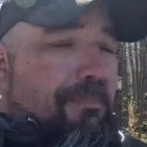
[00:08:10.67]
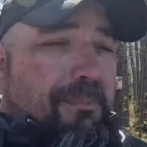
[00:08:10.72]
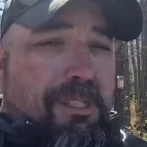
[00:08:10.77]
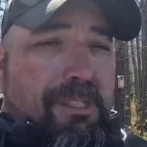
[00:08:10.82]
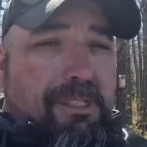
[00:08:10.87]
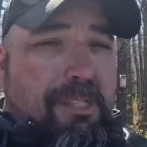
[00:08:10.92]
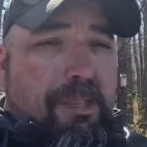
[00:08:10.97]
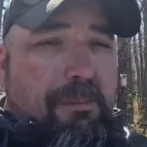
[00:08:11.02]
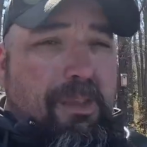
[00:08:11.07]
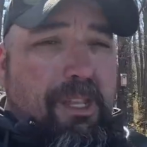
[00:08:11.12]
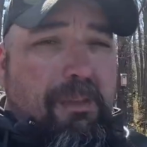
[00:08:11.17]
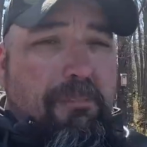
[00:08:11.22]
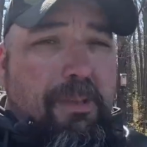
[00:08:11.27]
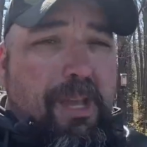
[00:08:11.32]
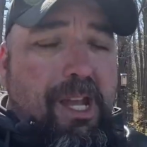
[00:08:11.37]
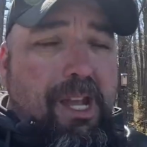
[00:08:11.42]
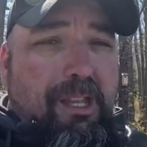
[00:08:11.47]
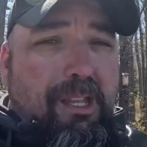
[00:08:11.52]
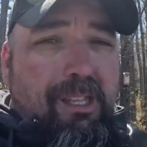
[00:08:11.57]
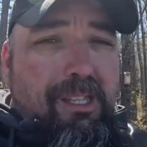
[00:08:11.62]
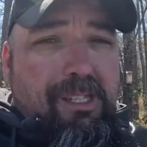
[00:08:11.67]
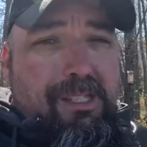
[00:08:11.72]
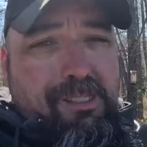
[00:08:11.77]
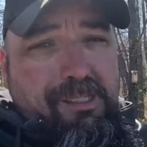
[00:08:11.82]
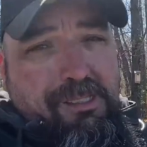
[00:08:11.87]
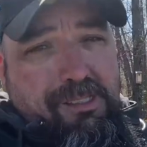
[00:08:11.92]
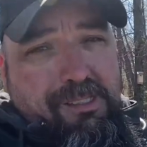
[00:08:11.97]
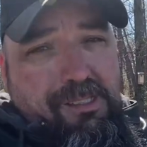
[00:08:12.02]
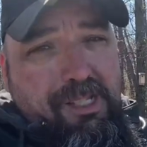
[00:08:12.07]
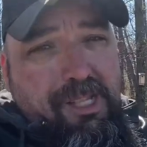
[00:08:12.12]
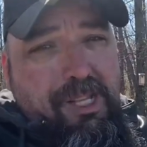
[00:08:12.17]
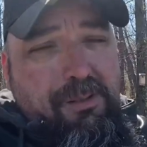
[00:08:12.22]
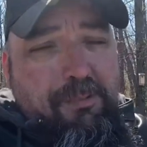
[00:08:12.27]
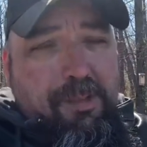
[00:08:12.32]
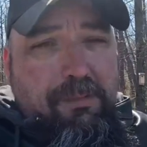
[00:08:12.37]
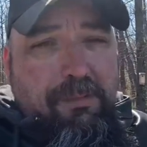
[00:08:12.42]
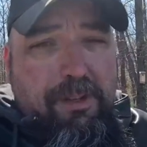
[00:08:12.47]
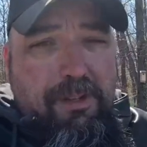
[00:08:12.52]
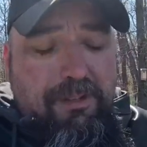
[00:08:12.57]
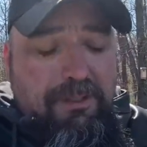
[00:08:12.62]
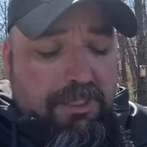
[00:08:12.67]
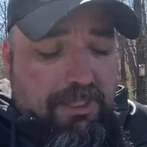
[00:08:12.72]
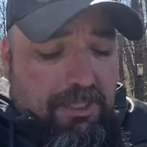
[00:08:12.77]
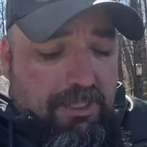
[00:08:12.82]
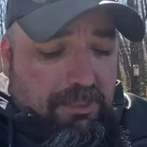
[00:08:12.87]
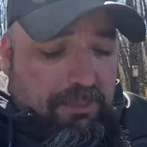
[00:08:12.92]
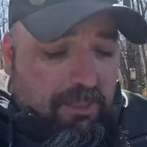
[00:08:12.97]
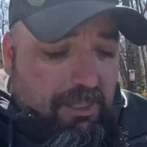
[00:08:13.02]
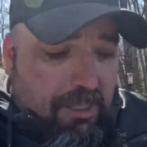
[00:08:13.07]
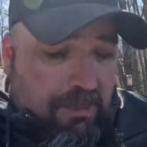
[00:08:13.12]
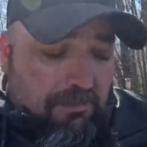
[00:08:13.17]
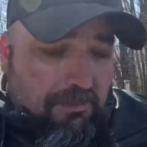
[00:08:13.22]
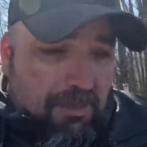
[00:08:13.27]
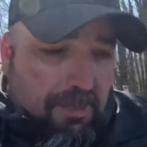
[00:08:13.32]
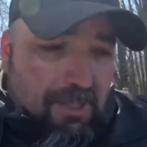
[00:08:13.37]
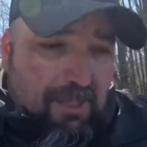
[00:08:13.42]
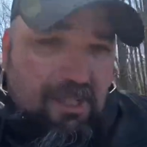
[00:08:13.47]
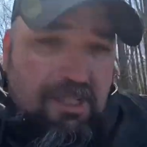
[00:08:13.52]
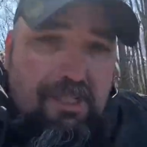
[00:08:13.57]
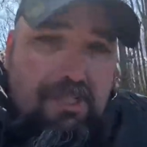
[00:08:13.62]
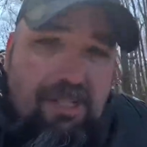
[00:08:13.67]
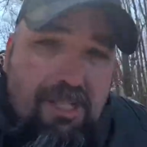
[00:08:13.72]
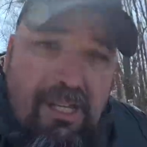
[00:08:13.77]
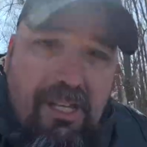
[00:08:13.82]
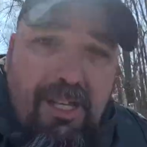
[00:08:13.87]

it's time to head back. Again, my fingers are still numb, and